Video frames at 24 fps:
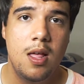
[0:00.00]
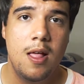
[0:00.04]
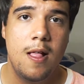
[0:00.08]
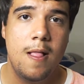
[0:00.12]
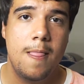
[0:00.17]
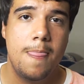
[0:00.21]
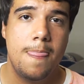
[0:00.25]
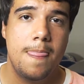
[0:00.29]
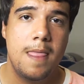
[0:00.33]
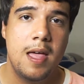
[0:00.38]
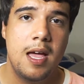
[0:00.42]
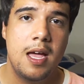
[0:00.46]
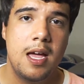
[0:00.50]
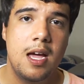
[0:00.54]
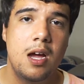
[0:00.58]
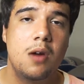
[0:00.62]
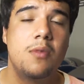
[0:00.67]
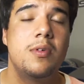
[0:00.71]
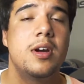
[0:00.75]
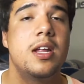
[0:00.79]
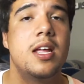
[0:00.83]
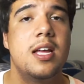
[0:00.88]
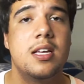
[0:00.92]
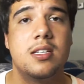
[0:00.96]
that
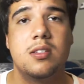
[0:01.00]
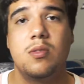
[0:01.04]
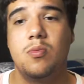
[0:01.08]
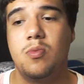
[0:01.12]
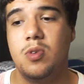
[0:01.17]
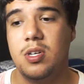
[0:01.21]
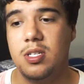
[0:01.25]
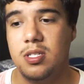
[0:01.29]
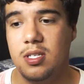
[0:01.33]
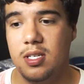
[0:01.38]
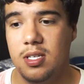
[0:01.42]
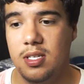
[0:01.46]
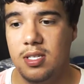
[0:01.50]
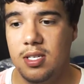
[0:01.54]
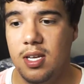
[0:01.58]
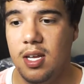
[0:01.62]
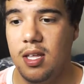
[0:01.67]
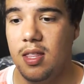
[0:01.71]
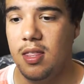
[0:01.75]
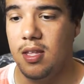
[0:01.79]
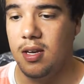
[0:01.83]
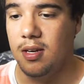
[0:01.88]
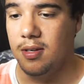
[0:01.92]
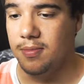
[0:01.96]
already has a 1cc
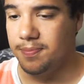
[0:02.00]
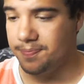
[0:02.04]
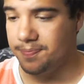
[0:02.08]
in there